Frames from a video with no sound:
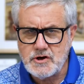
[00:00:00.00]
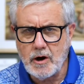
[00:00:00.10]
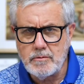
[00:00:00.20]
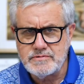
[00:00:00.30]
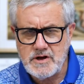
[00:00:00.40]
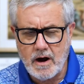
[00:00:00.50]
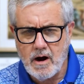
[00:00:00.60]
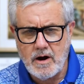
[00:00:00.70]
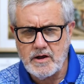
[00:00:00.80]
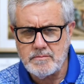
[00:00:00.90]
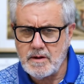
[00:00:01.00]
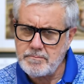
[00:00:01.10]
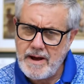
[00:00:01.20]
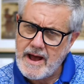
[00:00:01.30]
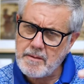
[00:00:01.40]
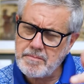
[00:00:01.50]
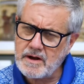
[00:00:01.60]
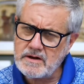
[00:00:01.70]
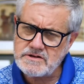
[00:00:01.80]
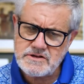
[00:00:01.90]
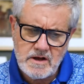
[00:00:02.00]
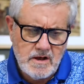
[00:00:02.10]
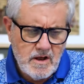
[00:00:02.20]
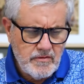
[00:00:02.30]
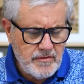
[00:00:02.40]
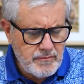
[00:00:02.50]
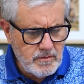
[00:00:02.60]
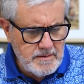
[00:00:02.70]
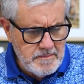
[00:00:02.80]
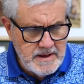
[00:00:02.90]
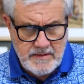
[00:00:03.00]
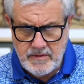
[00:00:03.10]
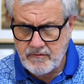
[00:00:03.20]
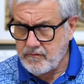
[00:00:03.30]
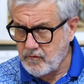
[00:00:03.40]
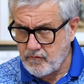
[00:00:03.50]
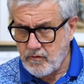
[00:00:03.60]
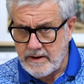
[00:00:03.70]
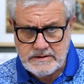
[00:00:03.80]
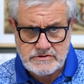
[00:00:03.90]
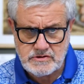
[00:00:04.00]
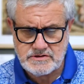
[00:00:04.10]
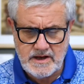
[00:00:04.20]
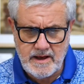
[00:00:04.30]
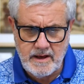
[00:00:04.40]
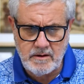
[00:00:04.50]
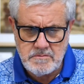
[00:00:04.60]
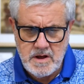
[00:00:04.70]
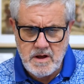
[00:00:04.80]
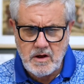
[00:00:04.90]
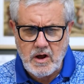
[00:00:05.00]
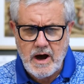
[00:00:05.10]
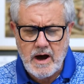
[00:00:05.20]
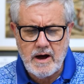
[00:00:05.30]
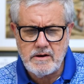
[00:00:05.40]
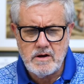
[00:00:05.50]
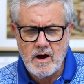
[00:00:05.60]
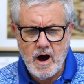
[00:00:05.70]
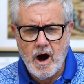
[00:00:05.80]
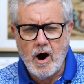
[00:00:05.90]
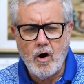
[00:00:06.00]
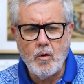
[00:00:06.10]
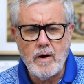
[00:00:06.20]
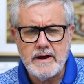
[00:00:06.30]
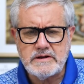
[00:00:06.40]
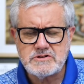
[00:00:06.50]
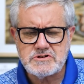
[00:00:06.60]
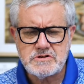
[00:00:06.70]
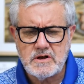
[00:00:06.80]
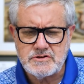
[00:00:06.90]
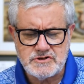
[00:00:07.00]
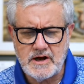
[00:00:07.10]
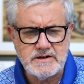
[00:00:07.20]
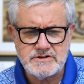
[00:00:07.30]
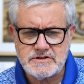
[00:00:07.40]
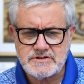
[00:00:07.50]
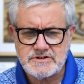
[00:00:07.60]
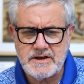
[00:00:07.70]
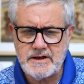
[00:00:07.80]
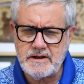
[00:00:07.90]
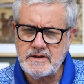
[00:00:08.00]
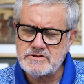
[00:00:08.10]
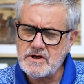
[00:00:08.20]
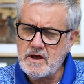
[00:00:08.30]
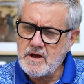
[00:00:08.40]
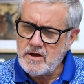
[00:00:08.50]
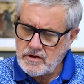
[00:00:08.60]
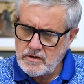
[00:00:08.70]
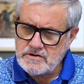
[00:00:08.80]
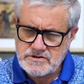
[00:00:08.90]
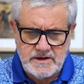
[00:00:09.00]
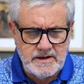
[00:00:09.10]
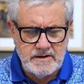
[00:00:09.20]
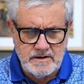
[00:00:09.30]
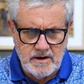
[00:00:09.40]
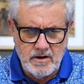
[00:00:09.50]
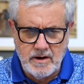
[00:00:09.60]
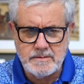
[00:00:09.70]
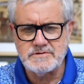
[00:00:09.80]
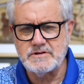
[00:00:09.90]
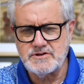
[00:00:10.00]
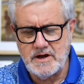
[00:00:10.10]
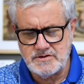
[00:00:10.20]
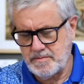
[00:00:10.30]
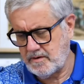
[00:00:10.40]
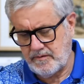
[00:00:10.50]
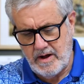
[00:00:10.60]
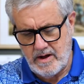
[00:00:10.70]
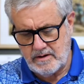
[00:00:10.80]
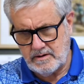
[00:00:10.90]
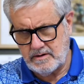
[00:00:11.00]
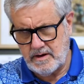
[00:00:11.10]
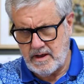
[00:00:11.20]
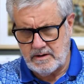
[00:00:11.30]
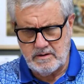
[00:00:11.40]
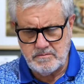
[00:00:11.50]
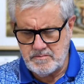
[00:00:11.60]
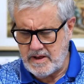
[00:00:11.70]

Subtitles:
Job's argument back, because the three men, the friends, are saying God always judges sin. It's you sin, and here comes the judgment of God. And